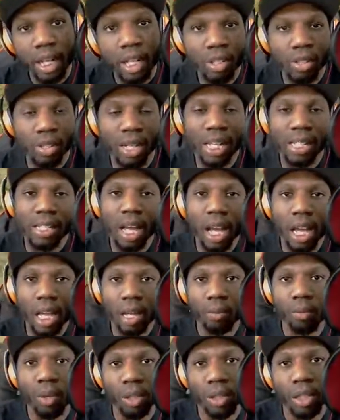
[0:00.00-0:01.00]
So that's how
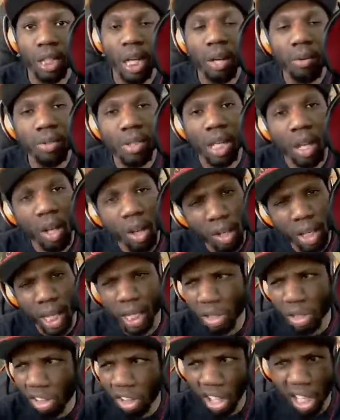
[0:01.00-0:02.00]
it worked. I was like,
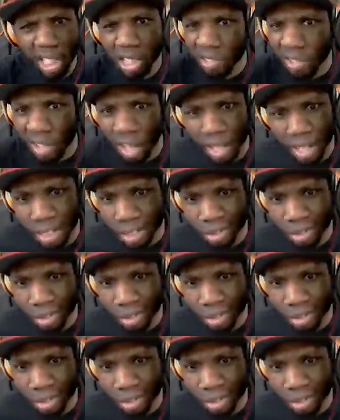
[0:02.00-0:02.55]
okay, you know, that's fine.